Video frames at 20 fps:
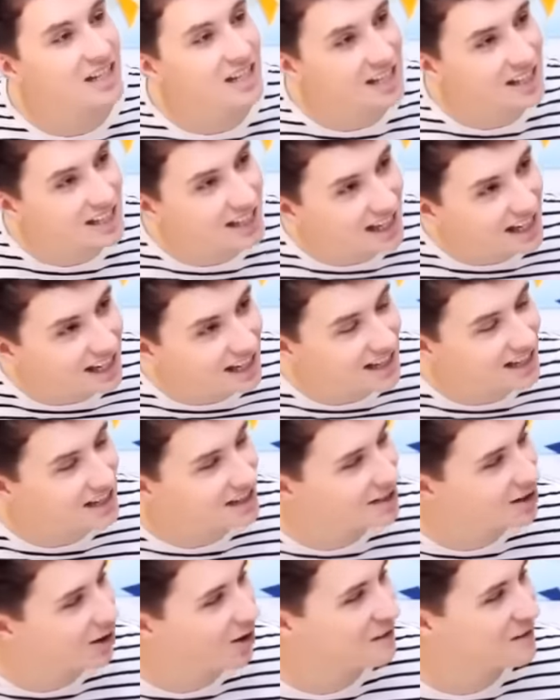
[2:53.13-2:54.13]

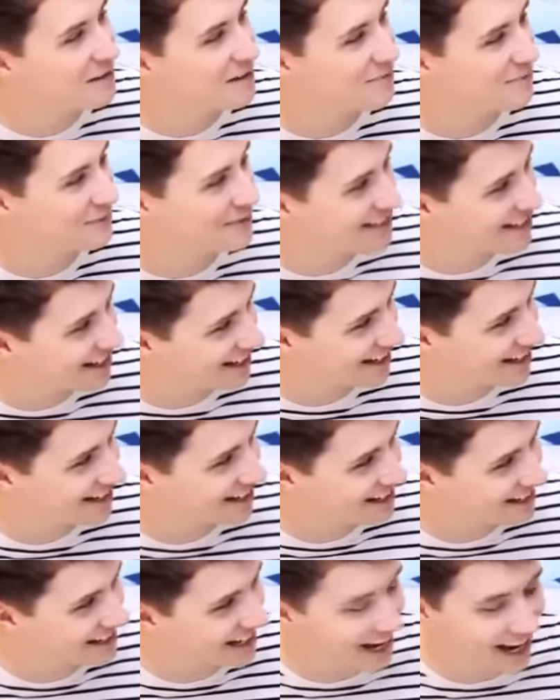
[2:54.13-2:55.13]
concede that on this
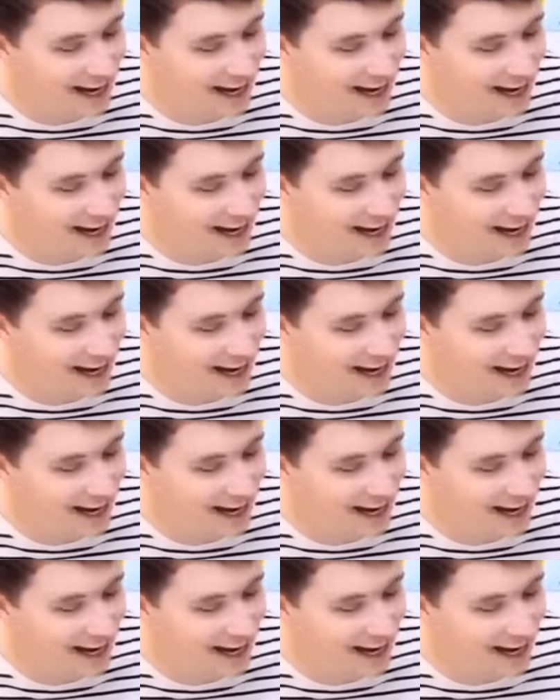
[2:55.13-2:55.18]
particular